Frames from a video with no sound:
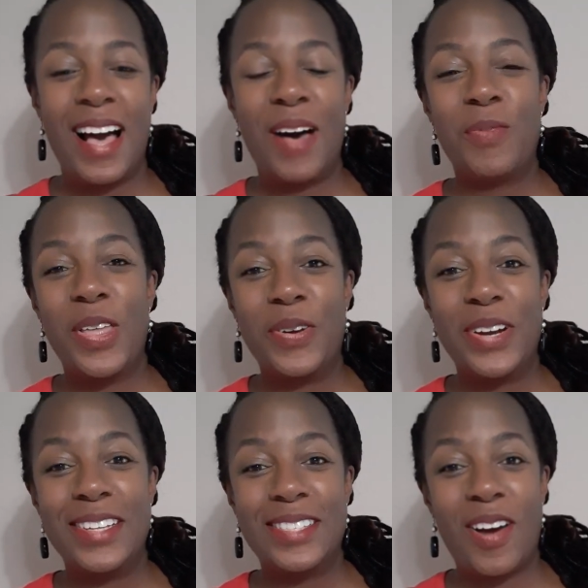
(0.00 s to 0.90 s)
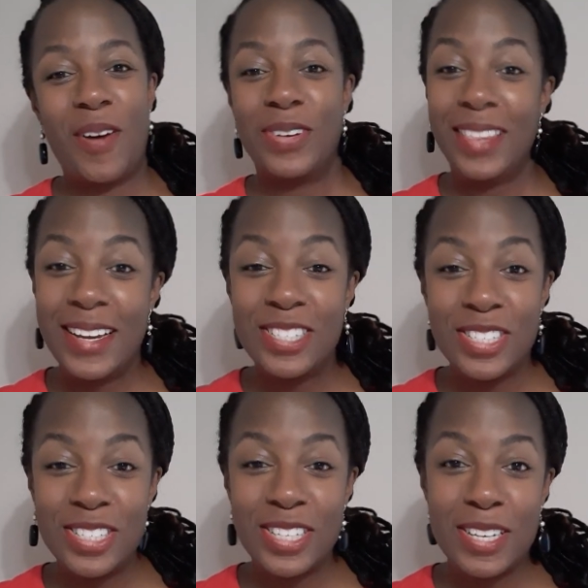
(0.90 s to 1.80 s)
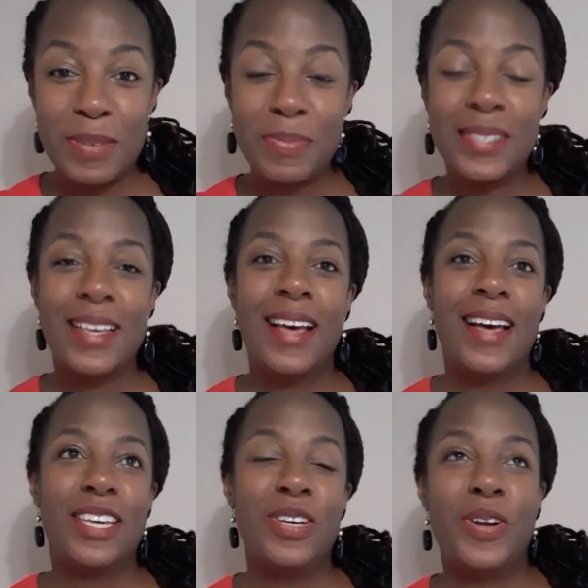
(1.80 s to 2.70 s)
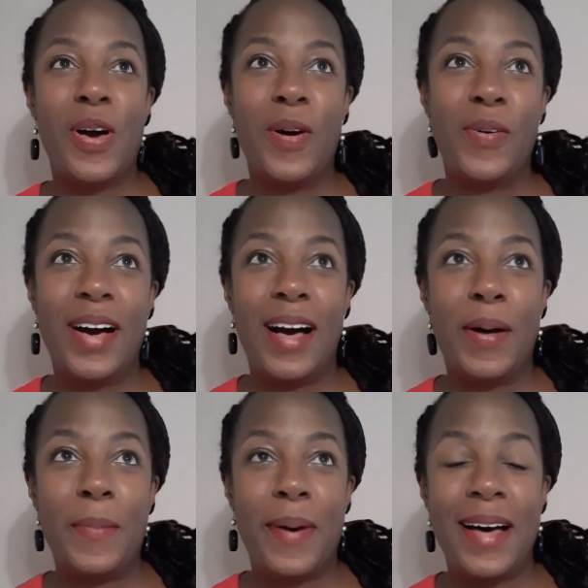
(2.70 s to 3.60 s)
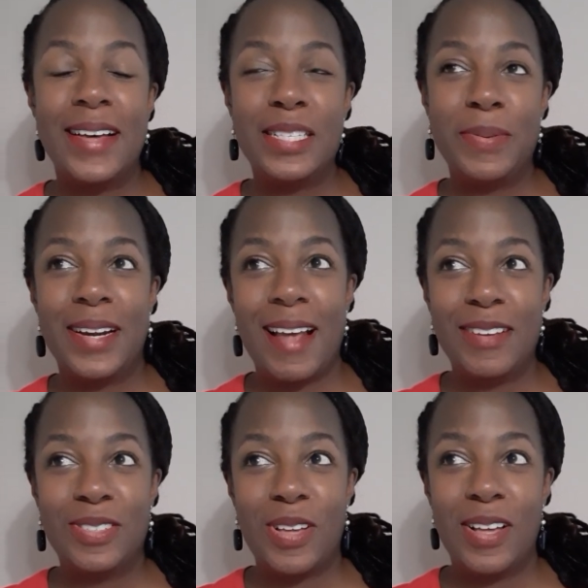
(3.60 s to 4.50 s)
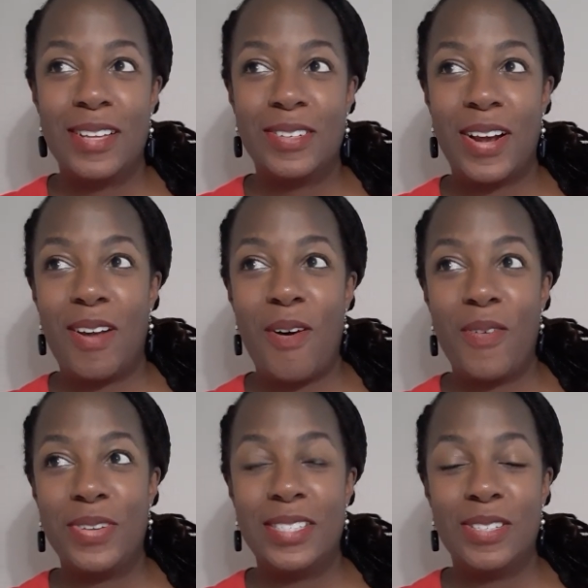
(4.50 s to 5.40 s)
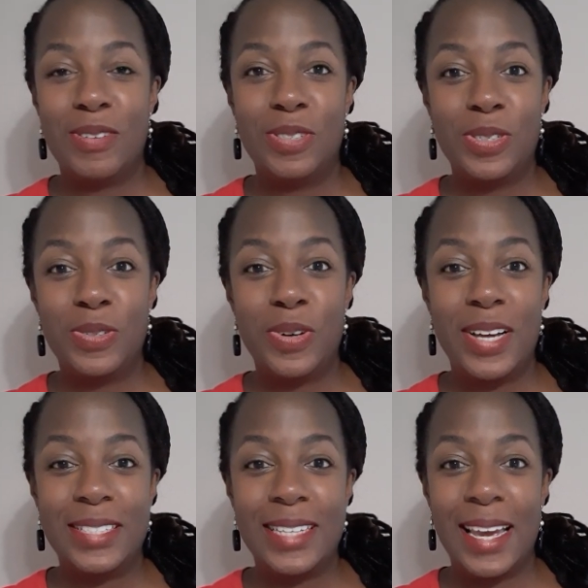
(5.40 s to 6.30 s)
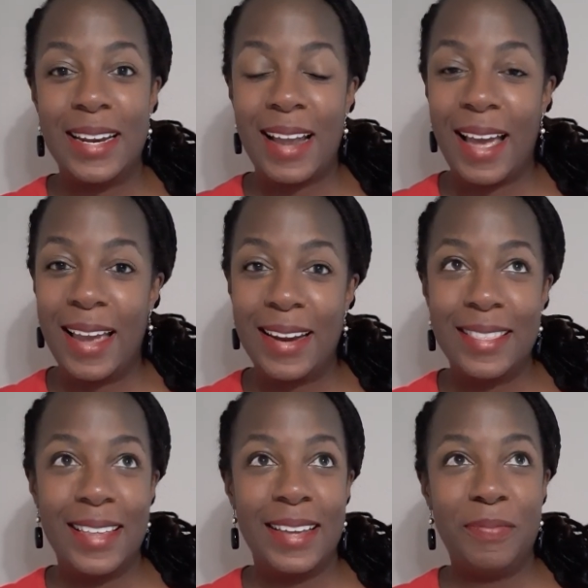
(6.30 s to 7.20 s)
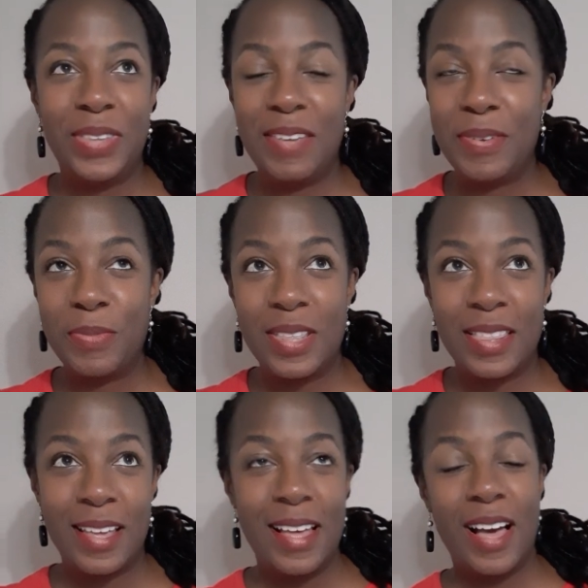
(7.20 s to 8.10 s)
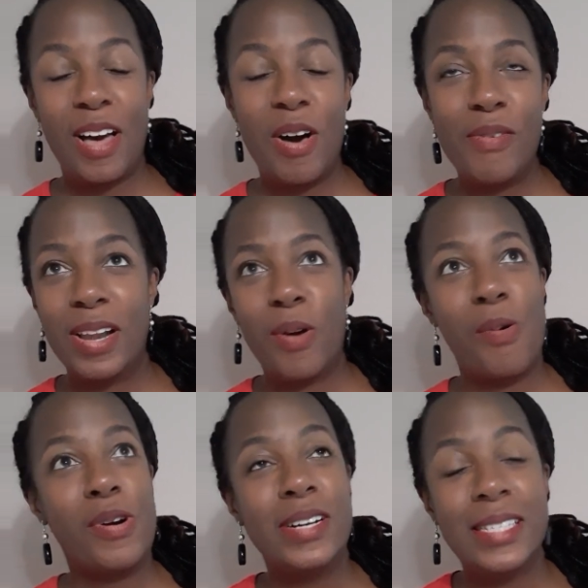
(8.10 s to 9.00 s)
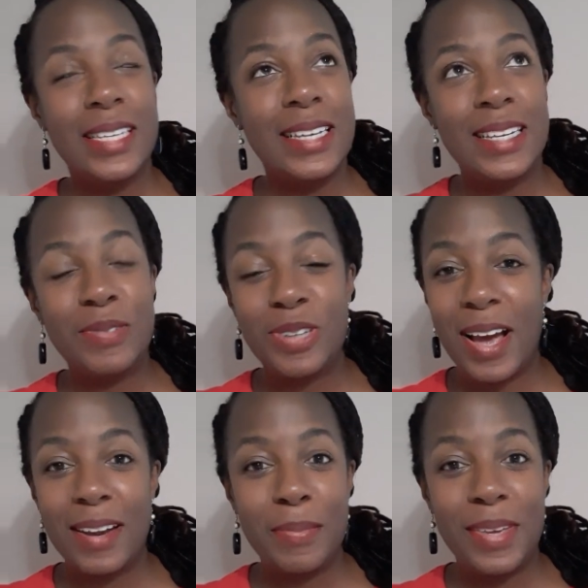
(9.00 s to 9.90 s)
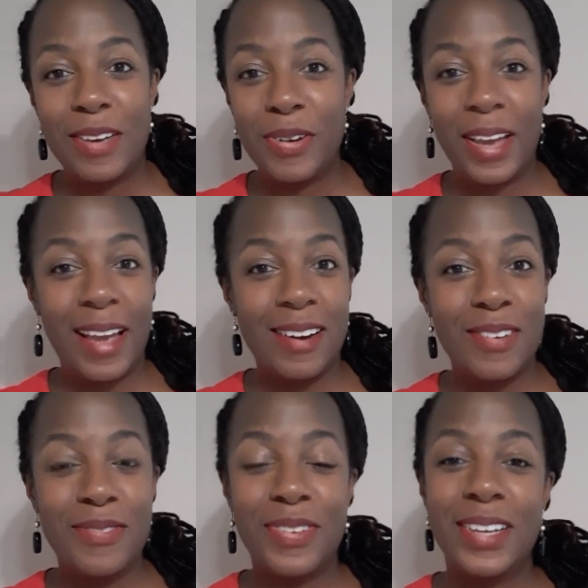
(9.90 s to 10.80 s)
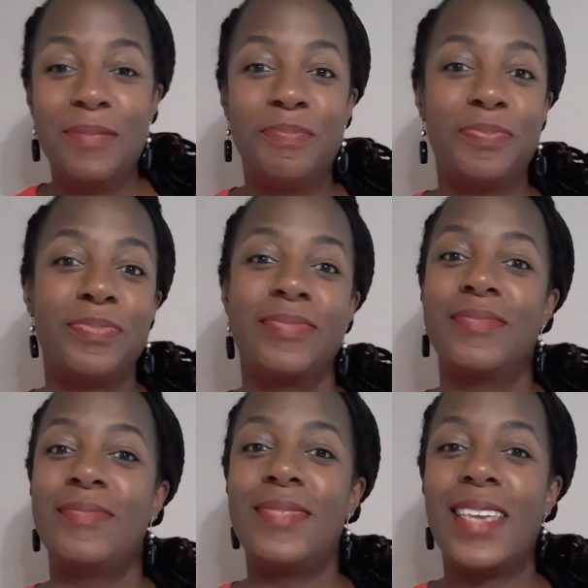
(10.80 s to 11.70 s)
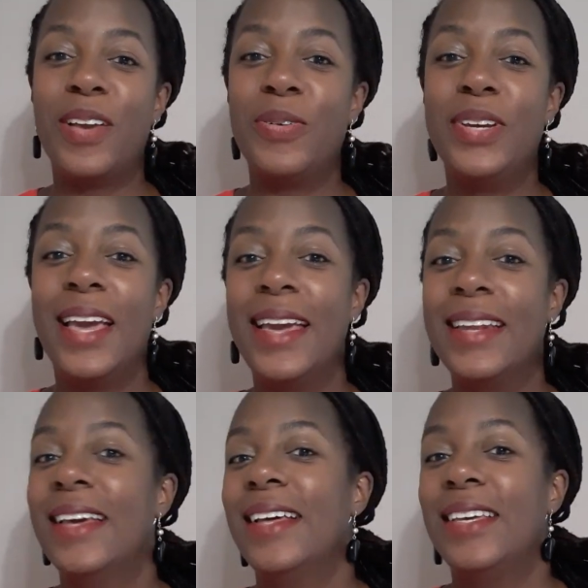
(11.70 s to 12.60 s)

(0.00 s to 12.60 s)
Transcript: Whether it's our relationships, my husband and I used to try to always, do a date night. And then even with COVID and quarantine, we try to be creative and create,